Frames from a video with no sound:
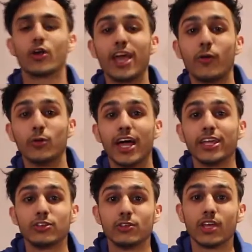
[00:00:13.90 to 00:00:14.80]
I would
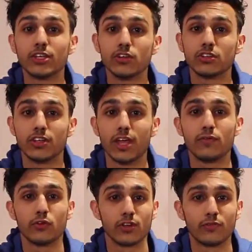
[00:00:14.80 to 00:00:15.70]
like to thank you today
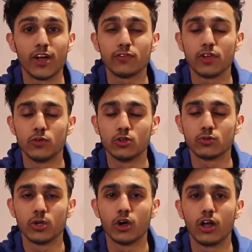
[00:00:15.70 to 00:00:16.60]
for the five K views
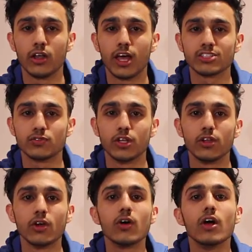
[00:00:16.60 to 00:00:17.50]
we got on last
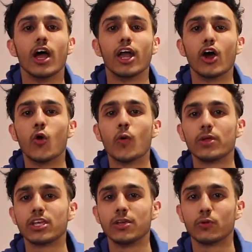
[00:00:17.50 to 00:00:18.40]
video, and I hope
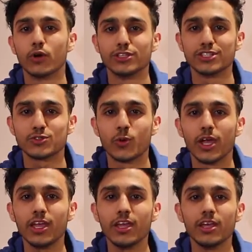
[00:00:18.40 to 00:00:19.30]
we keep going this
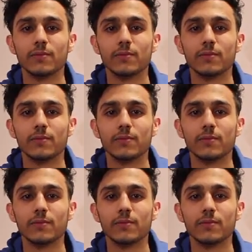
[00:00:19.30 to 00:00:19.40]
way.